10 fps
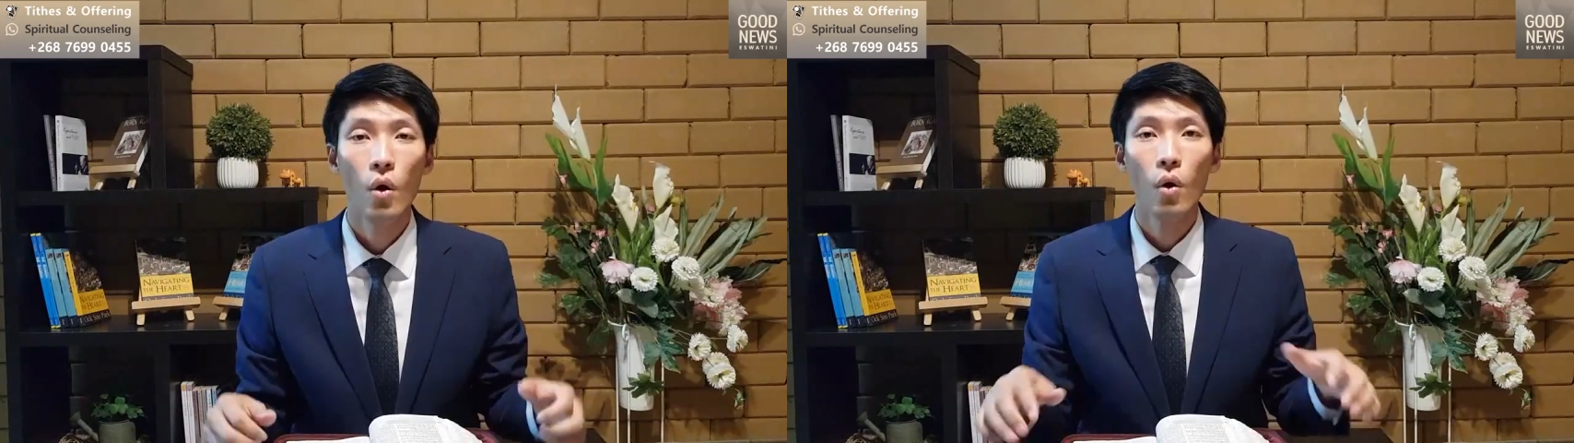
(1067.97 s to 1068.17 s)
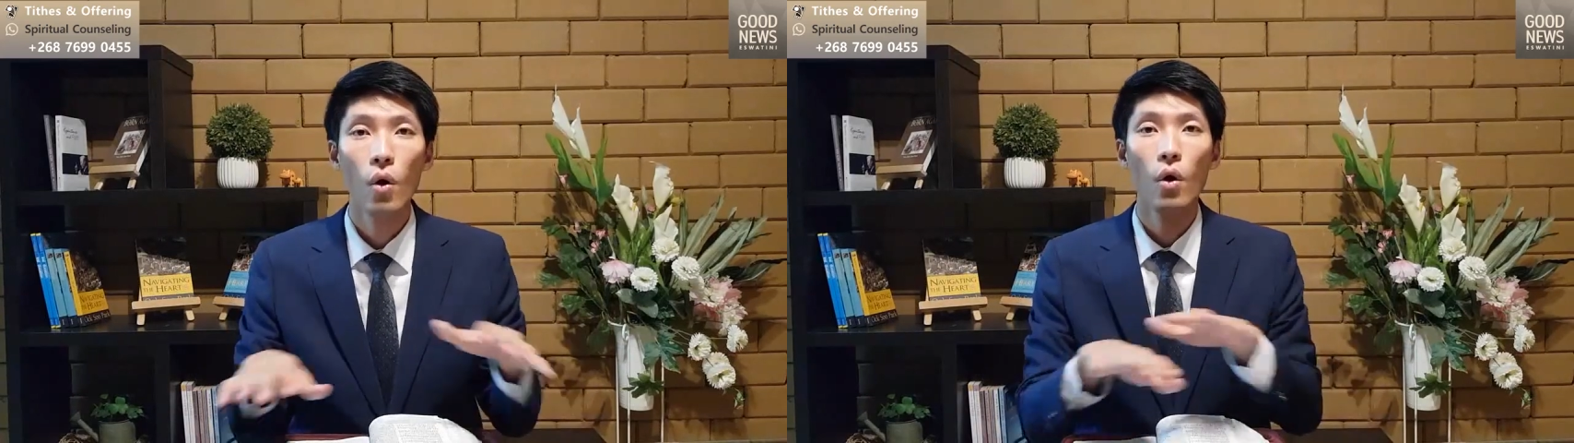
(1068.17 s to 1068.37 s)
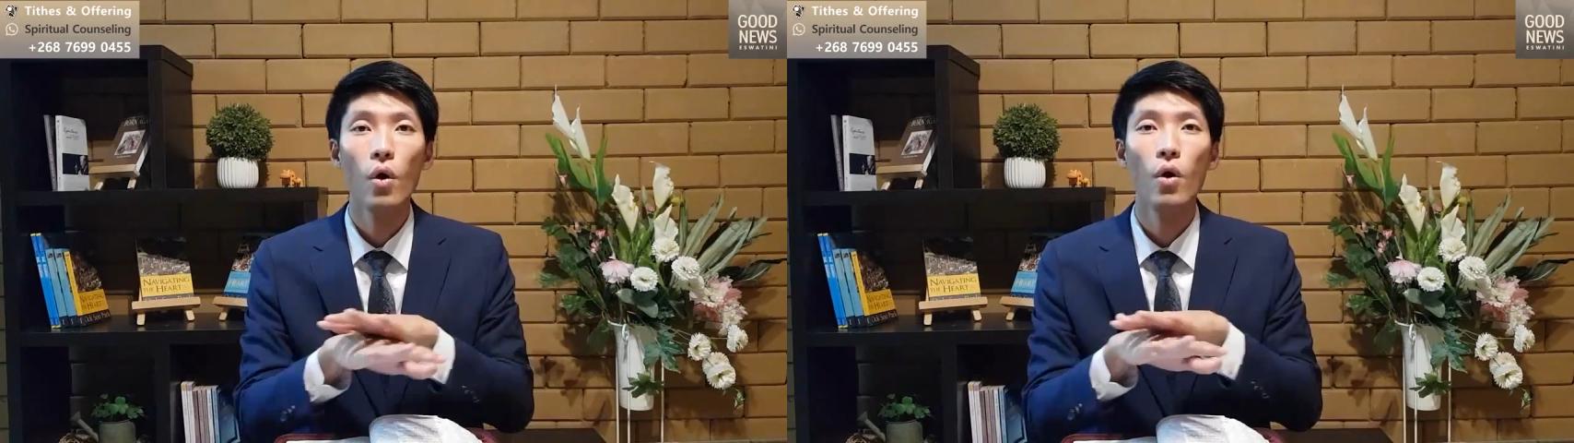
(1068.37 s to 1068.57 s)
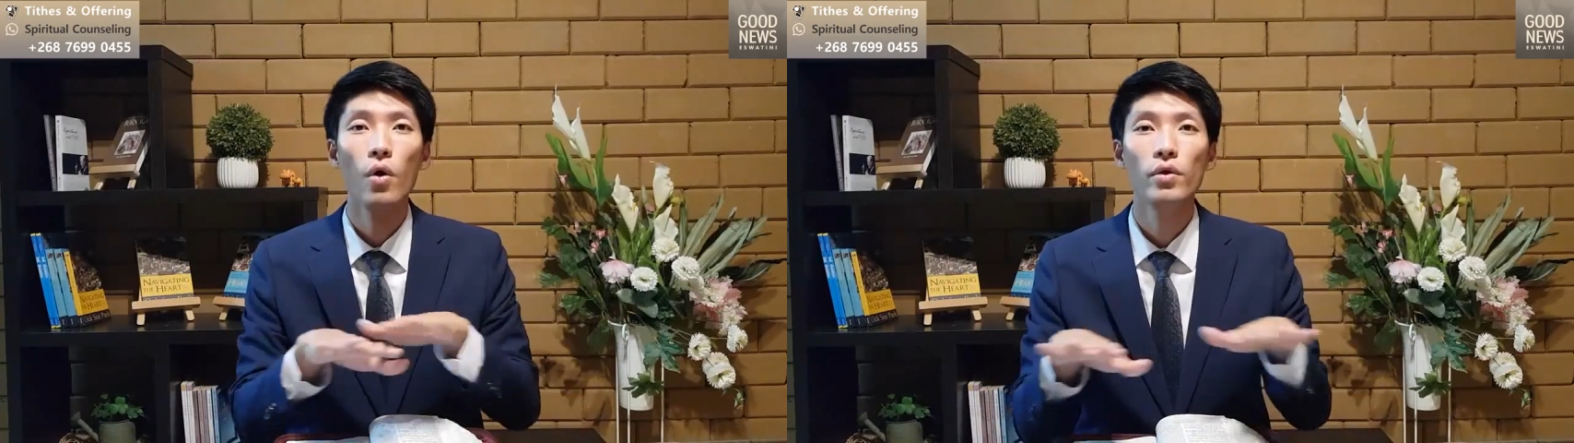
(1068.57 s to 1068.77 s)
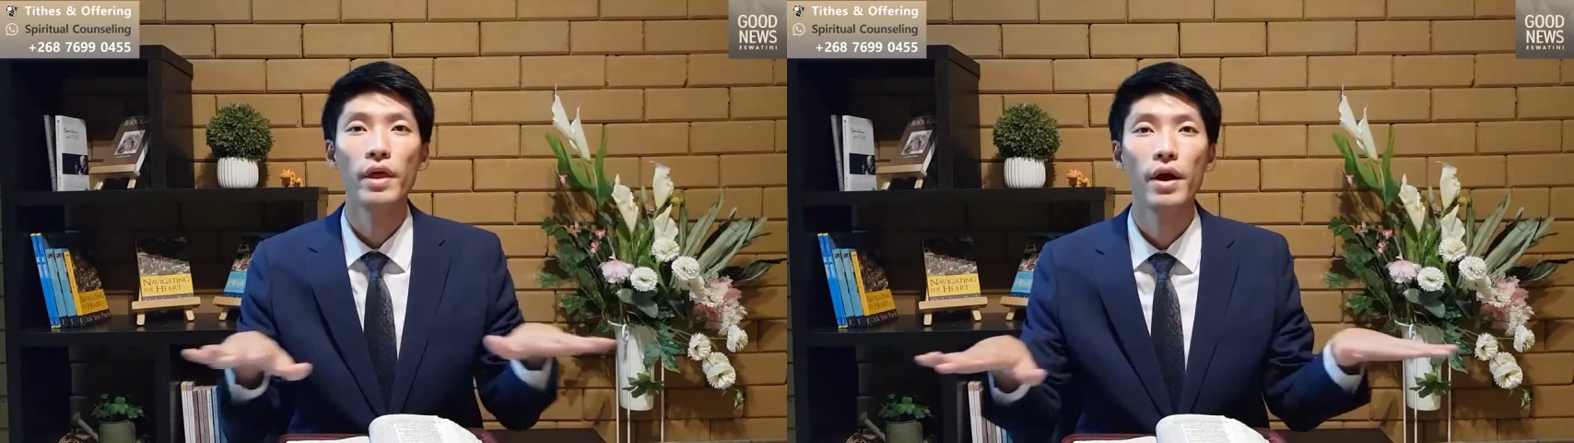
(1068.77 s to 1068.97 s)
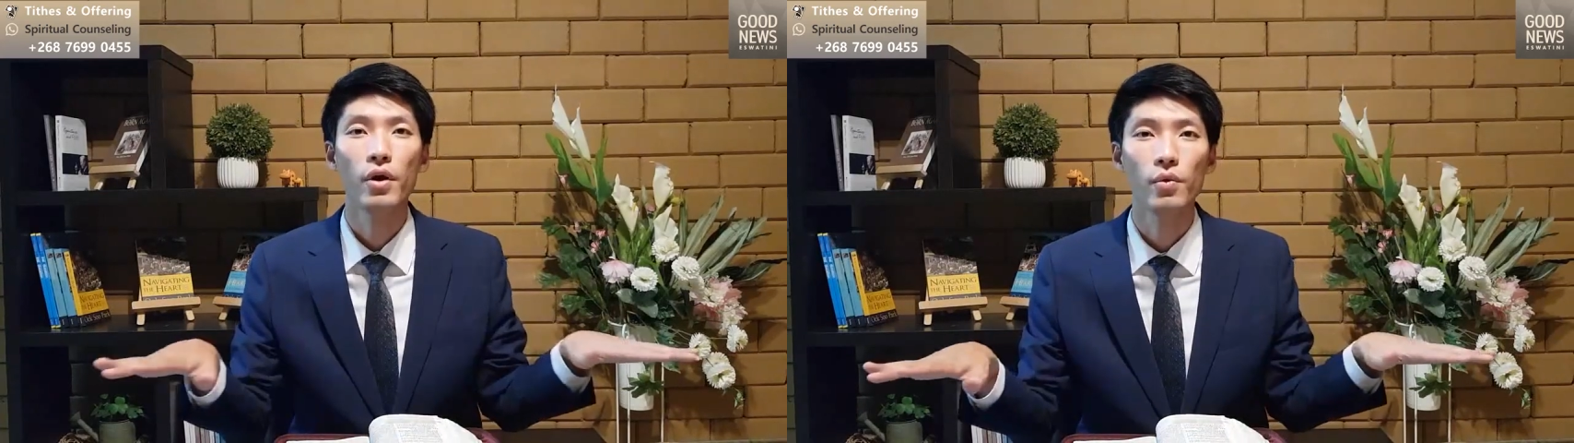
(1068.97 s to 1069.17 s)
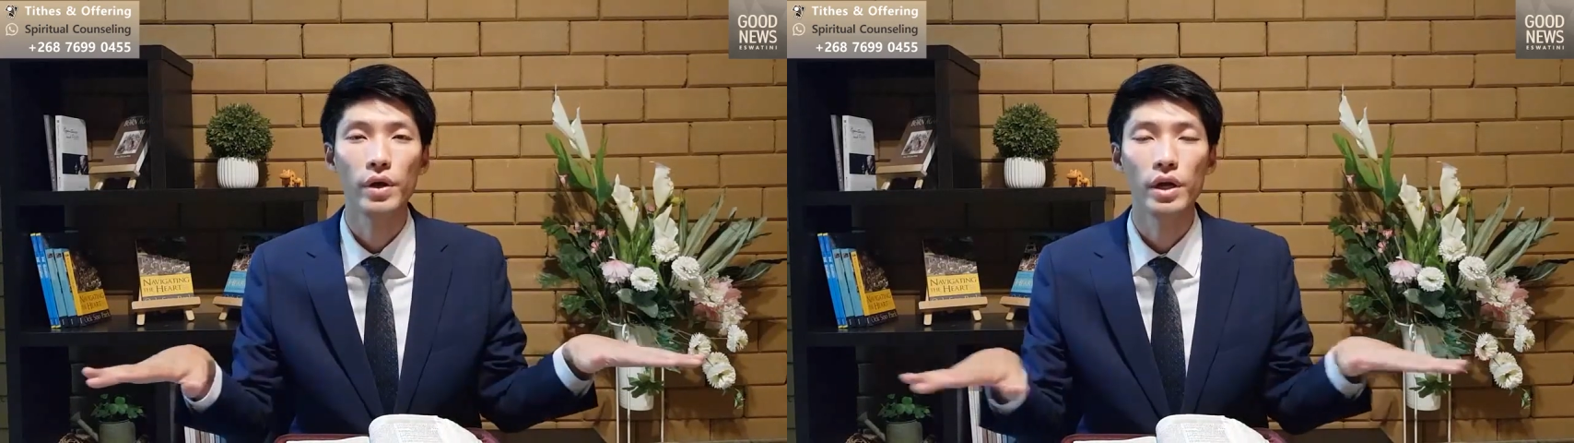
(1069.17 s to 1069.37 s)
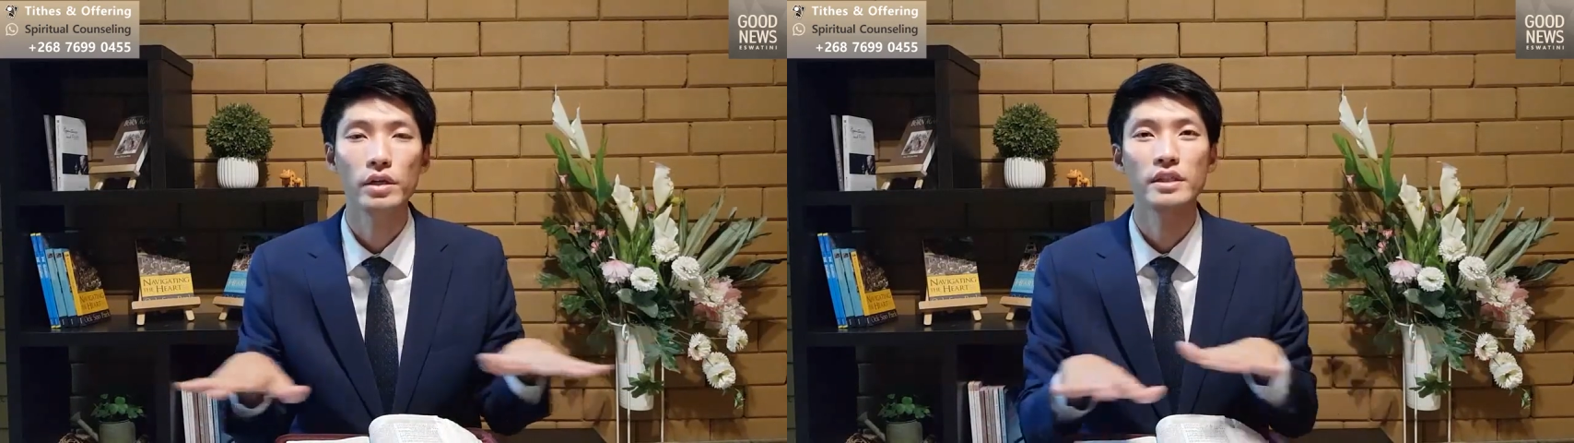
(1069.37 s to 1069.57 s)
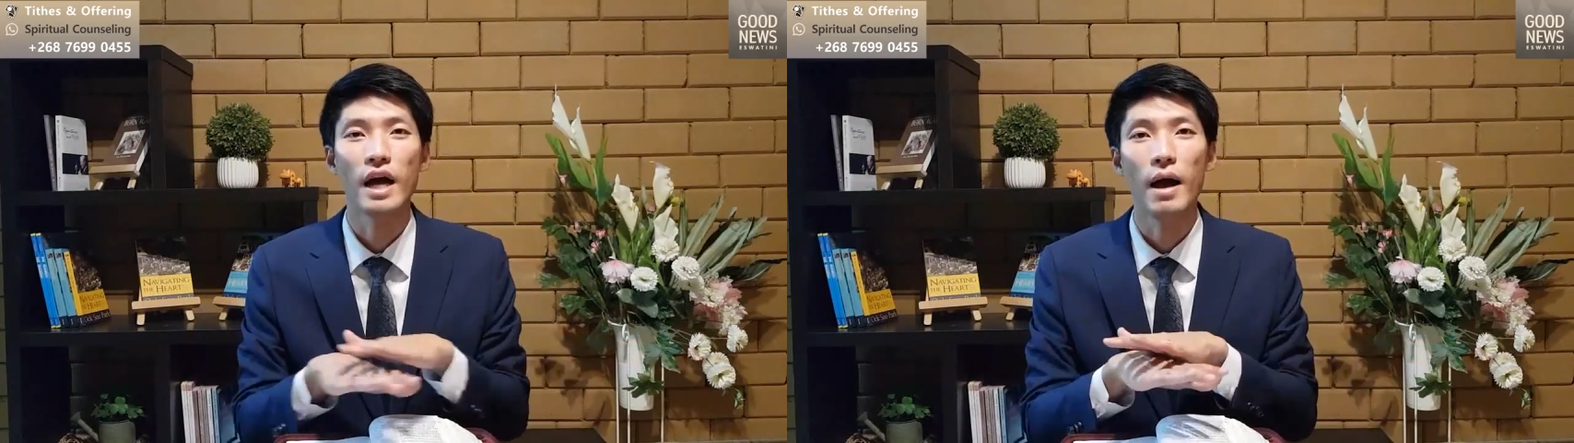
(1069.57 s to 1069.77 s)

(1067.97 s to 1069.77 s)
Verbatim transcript: All their wills